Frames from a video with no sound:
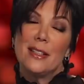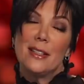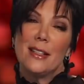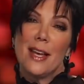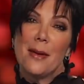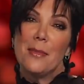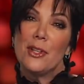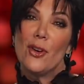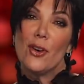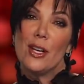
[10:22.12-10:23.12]
and
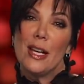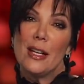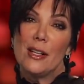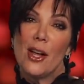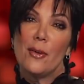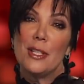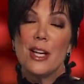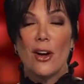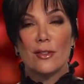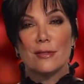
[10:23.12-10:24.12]
Kim and Kourtney and
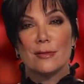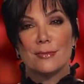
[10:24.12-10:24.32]
Khloé don't.